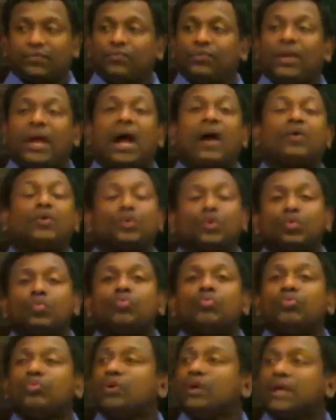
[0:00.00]
we have
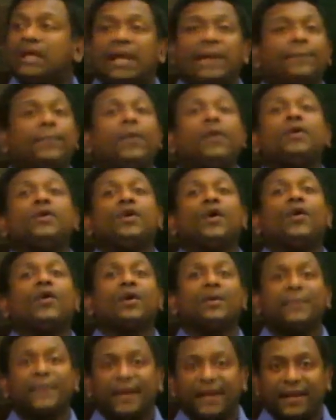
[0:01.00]
to keep on
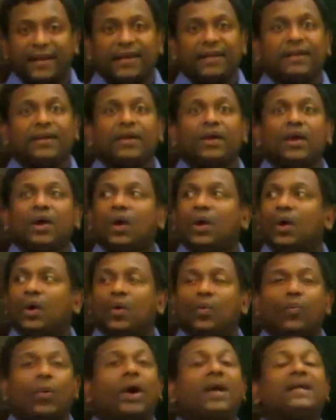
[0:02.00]
documenting
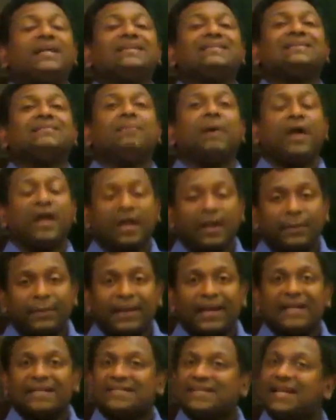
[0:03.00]
what is the
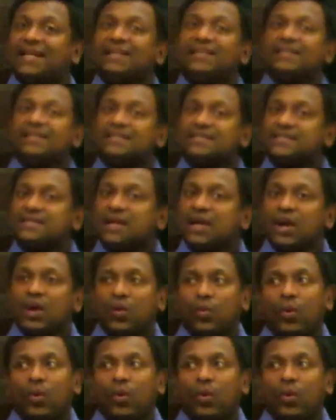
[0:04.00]
biochemical changes,